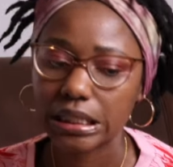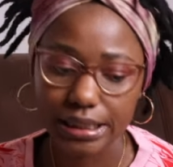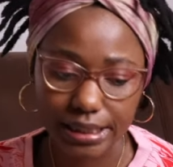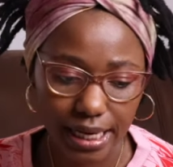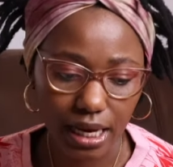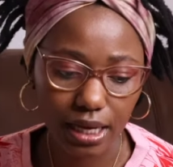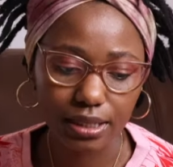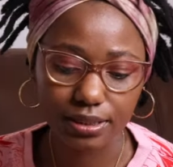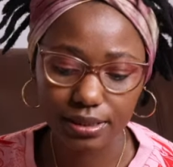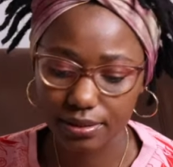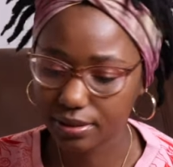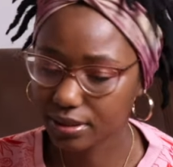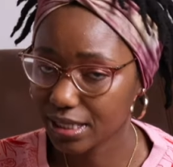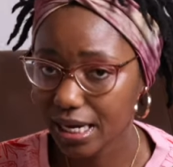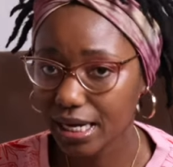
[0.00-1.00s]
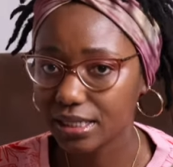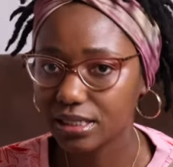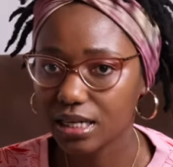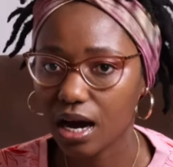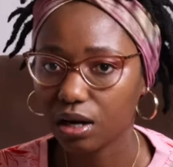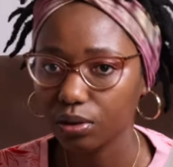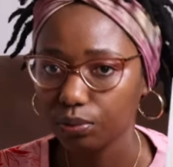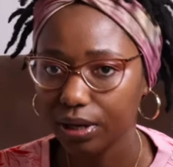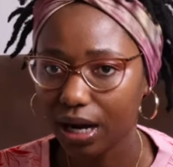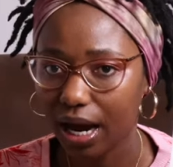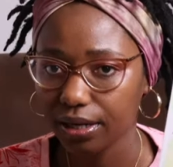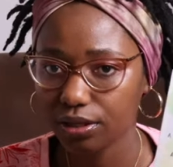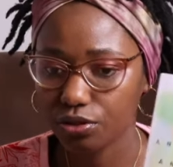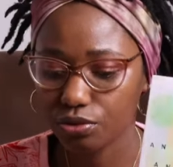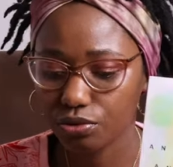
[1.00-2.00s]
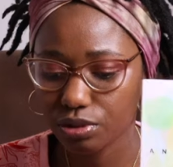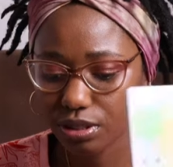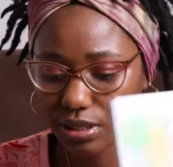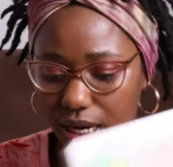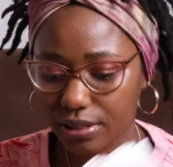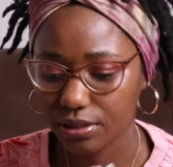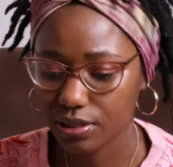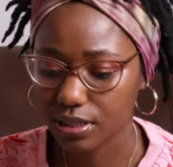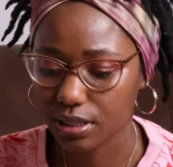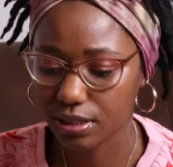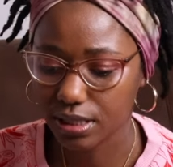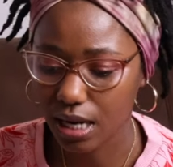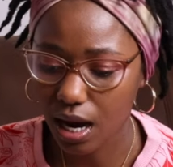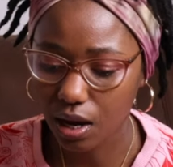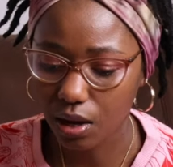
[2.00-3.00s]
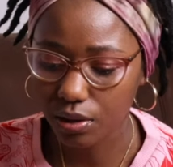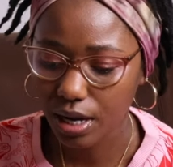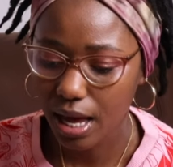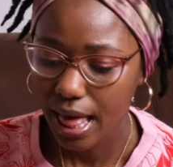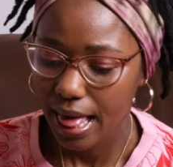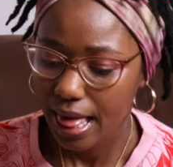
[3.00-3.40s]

take it down when I do decide to sit down.